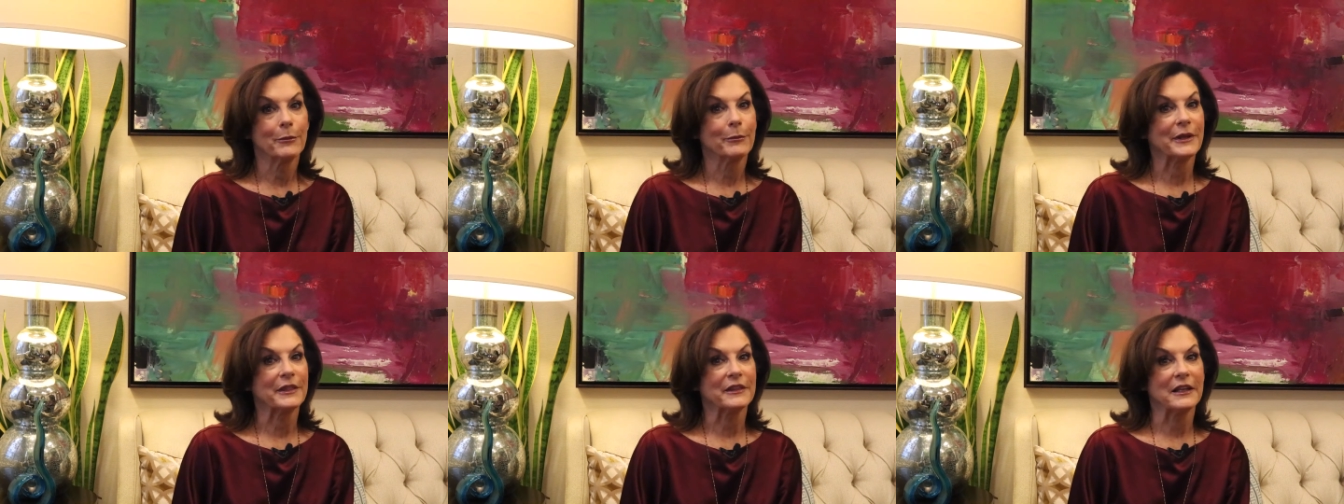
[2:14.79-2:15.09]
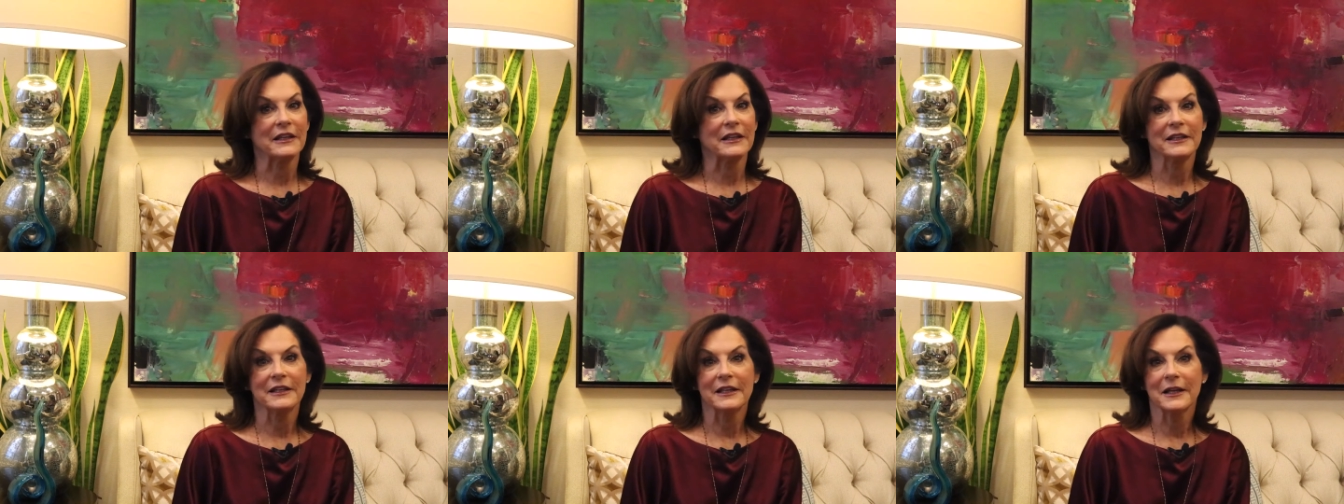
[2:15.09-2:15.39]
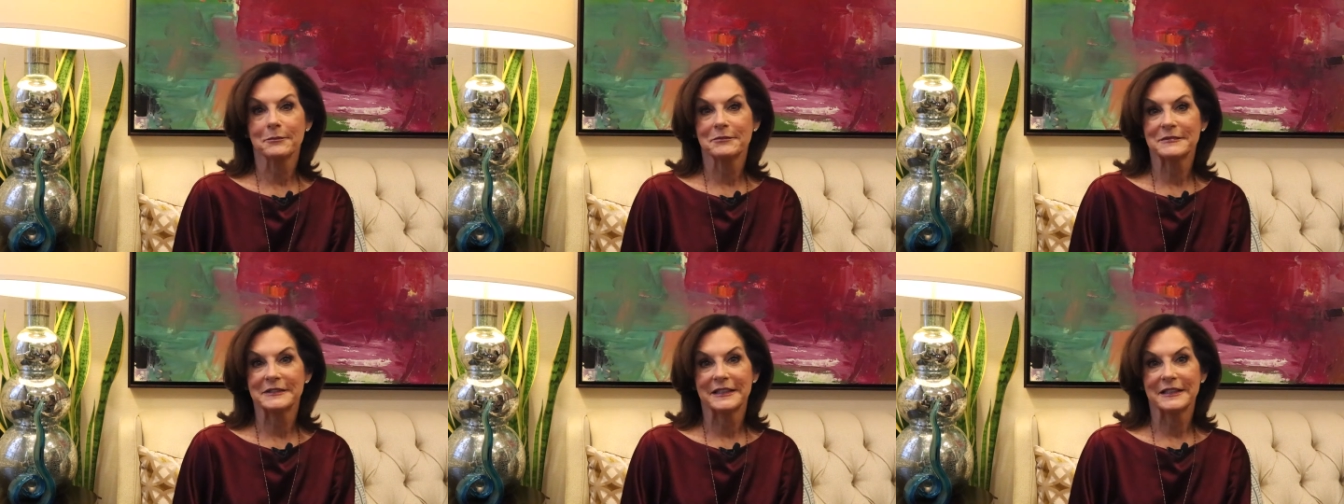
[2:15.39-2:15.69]
but the
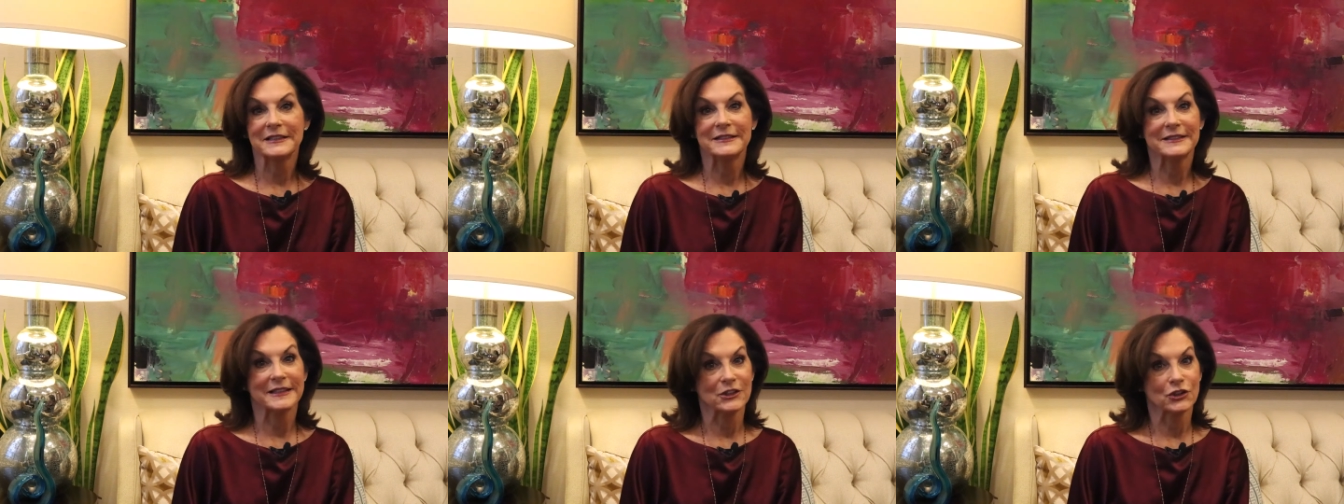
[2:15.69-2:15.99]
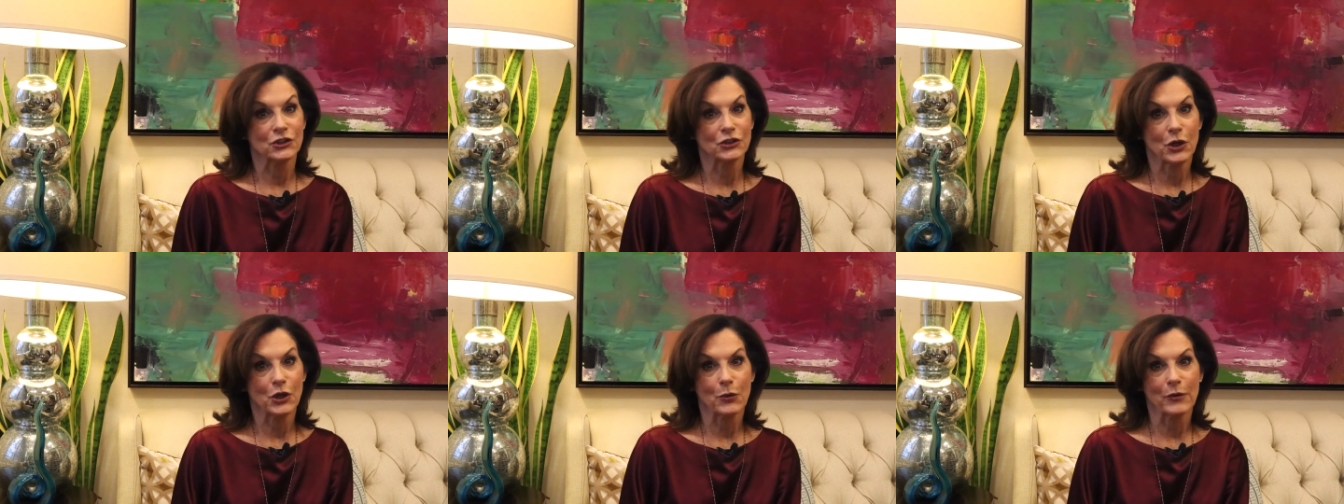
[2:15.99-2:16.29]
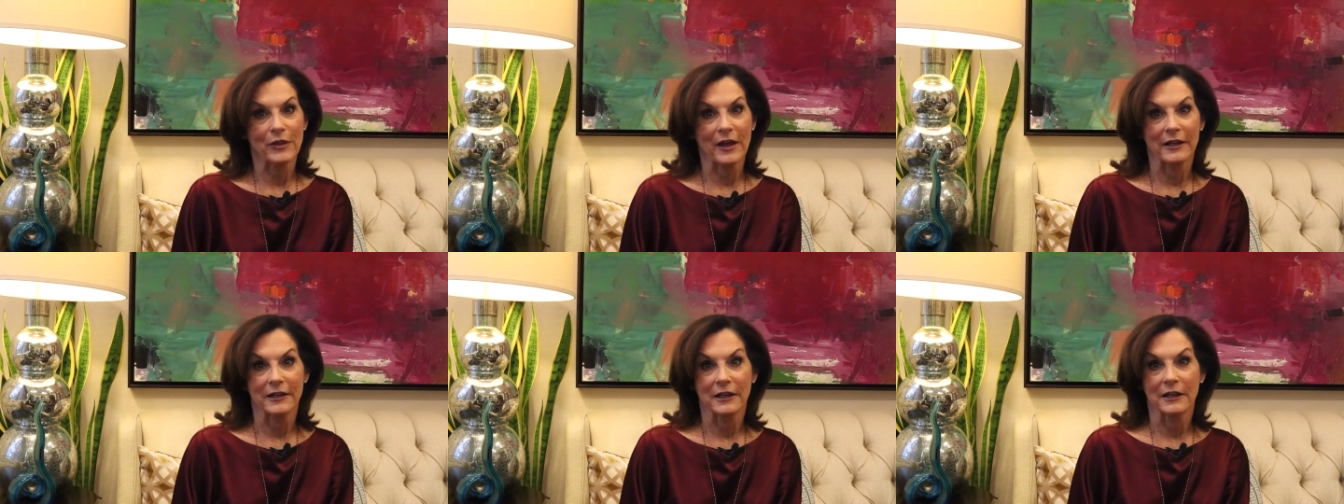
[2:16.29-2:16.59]
EMT didn't
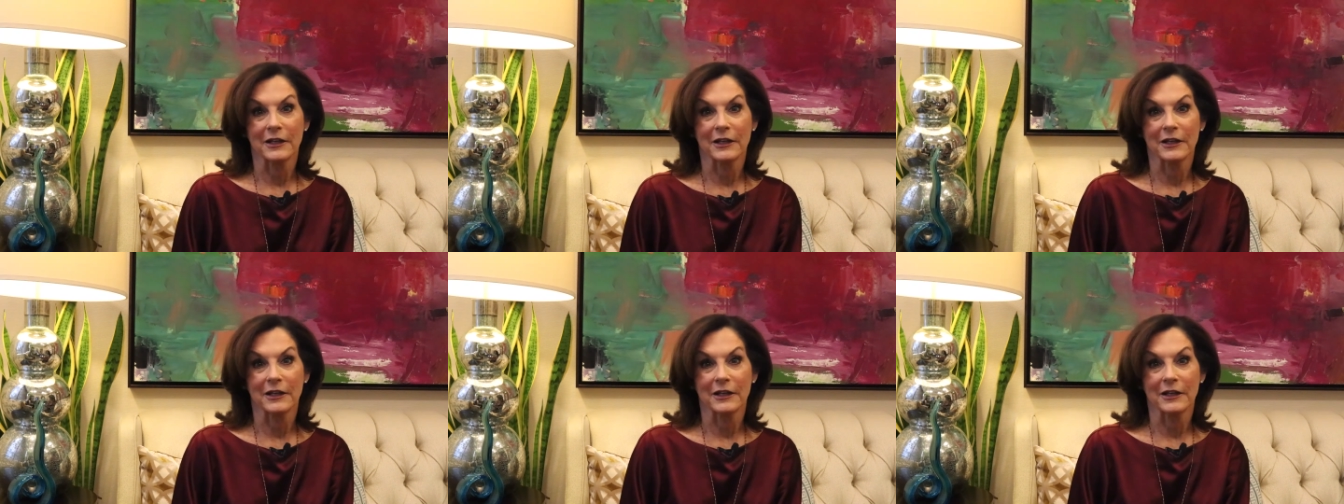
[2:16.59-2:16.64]
know that.